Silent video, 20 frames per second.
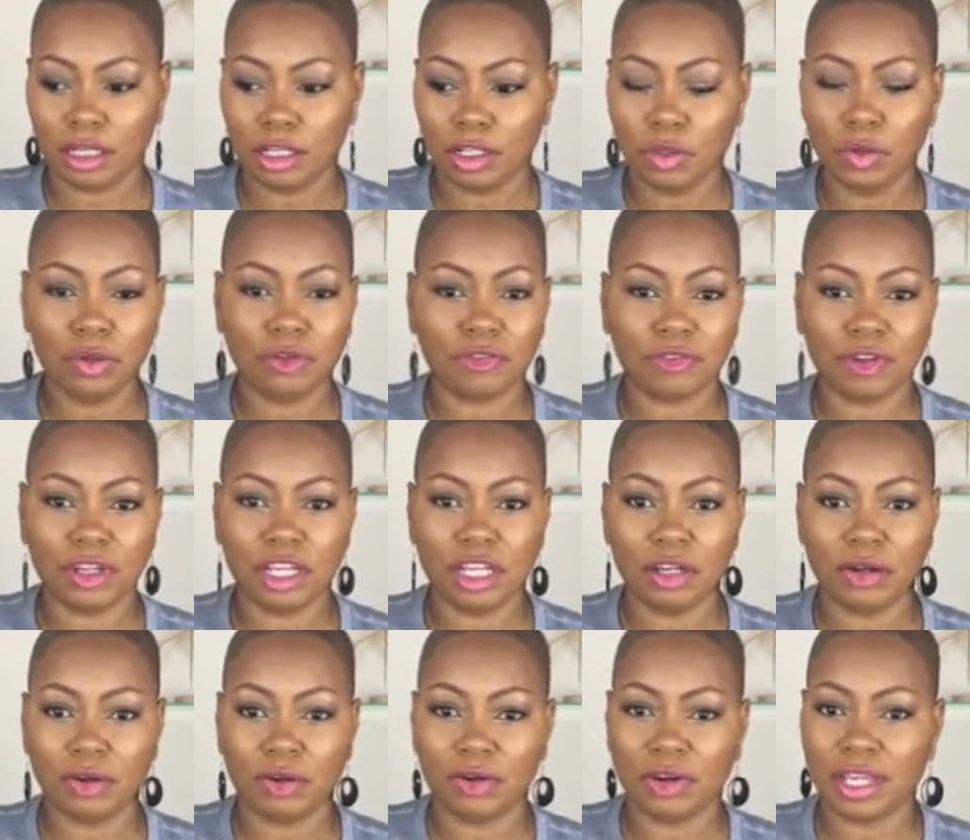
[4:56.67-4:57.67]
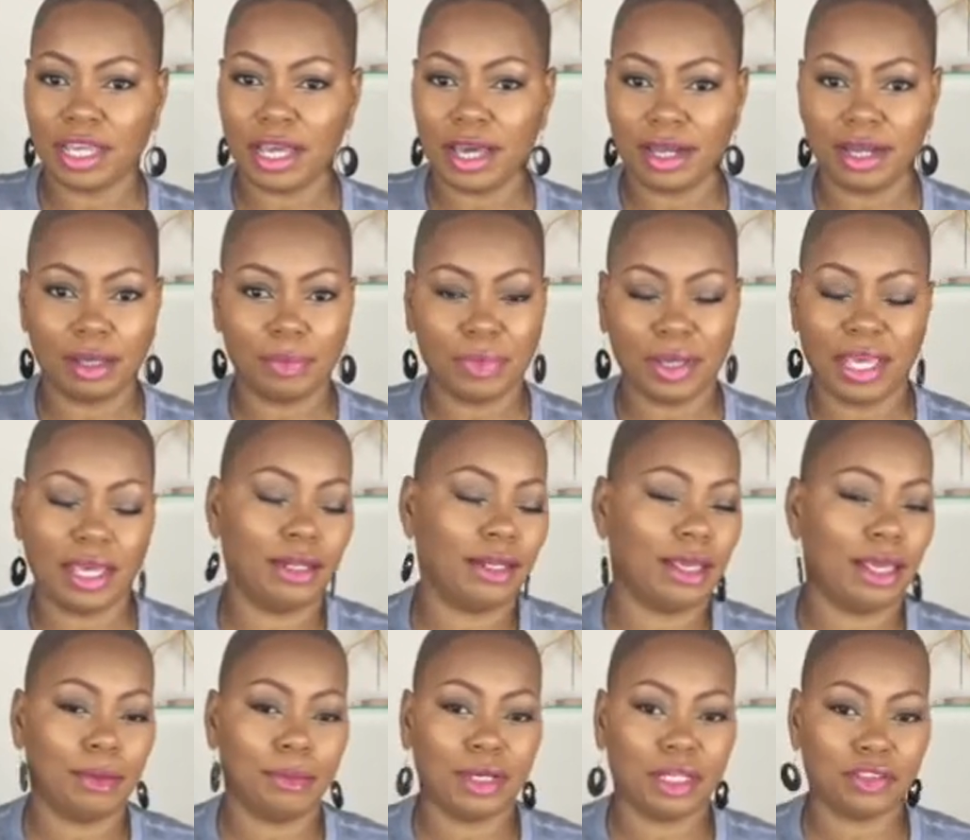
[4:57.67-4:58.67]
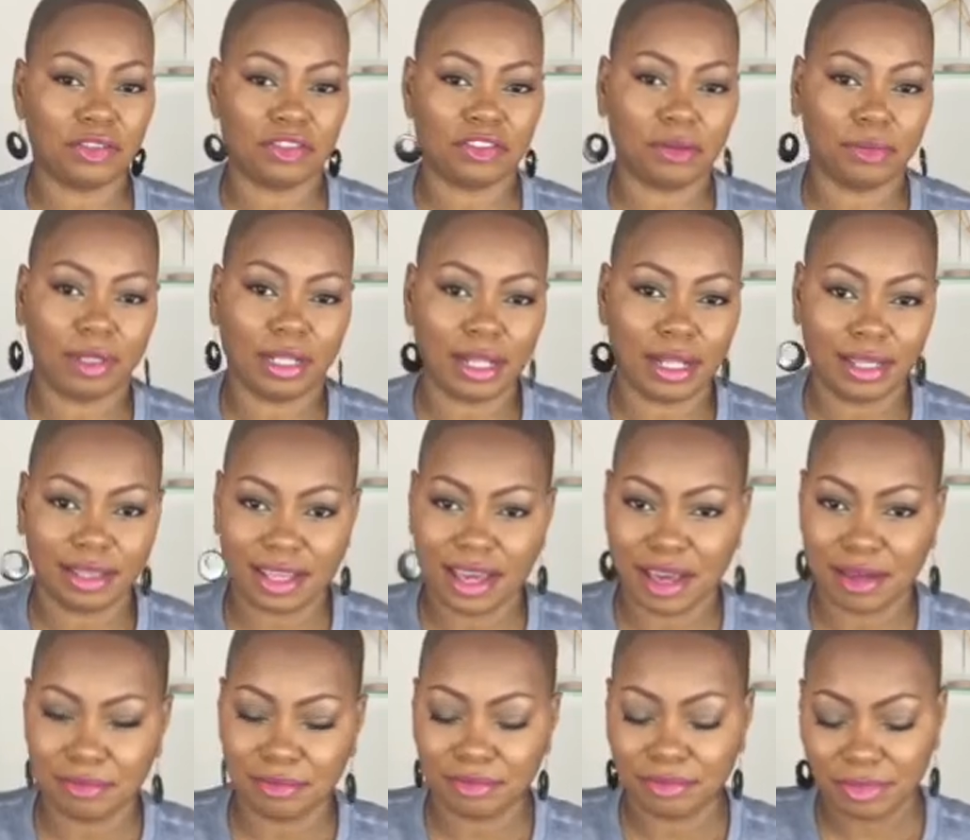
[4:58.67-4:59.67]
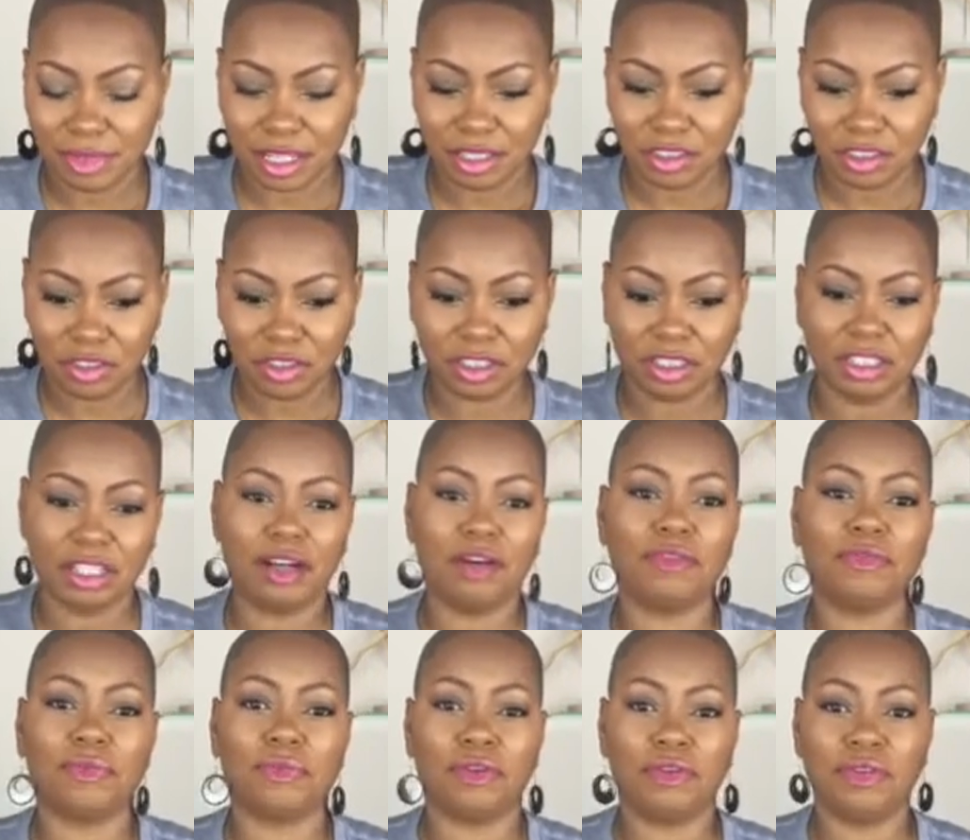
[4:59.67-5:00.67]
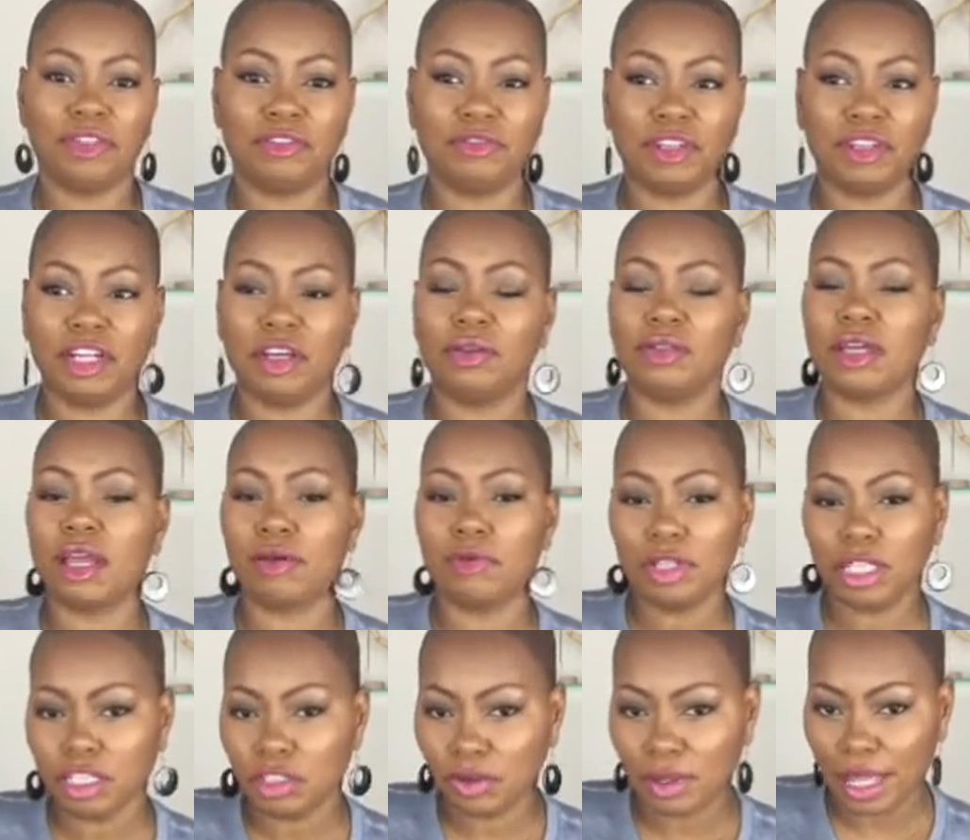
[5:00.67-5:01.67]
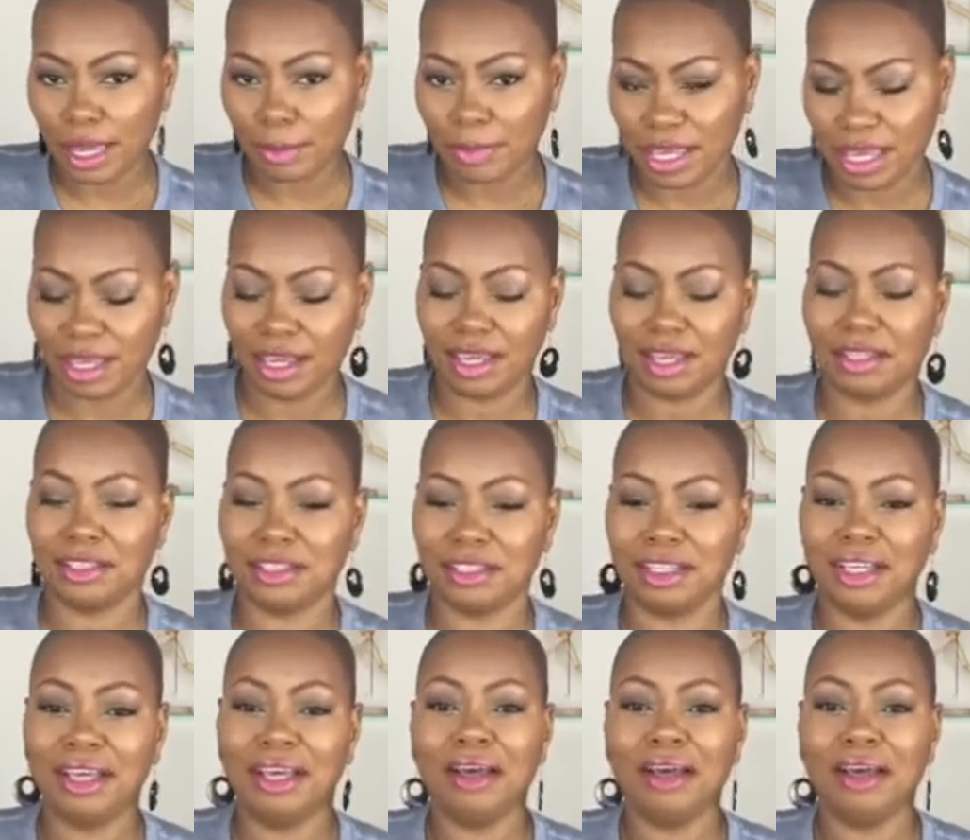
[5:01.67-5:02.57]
gluten-free or organic pancake mix or something like that. as you can tell from previous videos, I really do like pancakes.